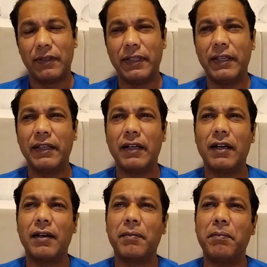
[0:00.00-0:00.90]
they
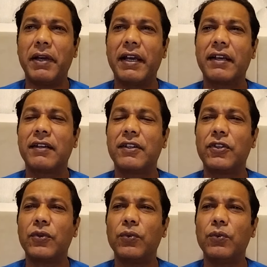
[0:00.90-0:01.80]
are back
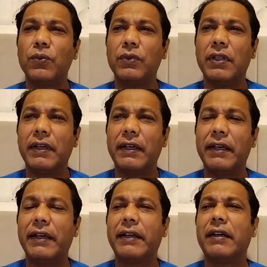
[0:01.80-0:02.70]
to the
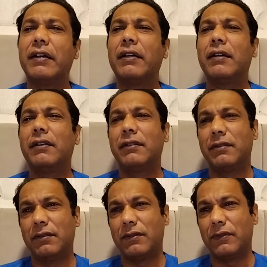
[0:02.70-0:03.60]
era
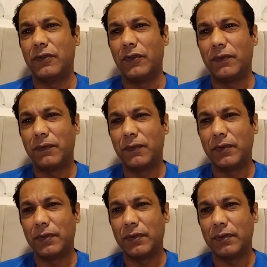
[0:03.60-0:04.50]
of
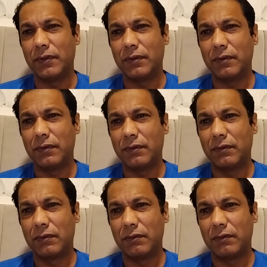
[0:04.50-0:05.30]
Cold